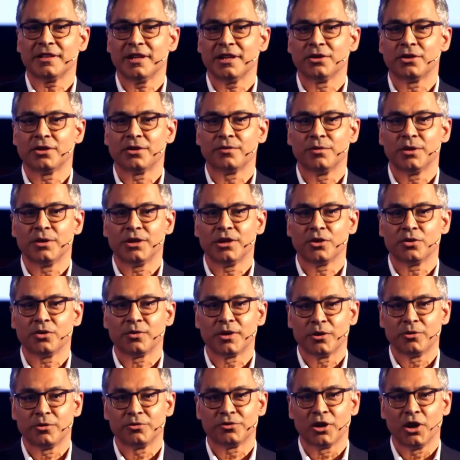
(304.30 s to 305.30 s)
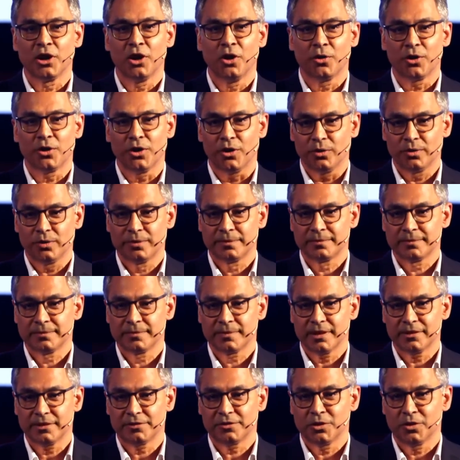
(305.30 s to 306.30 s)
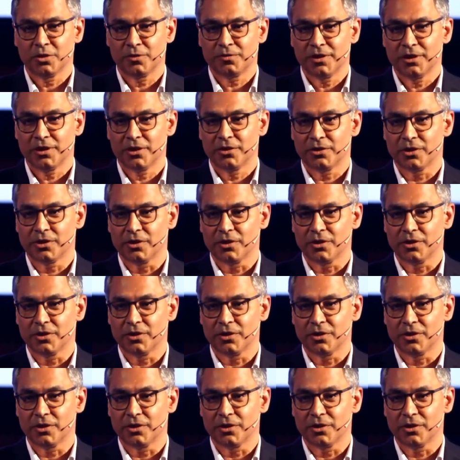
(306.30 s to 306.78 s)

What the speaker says: the video, there was a logo, a Sanofi logo.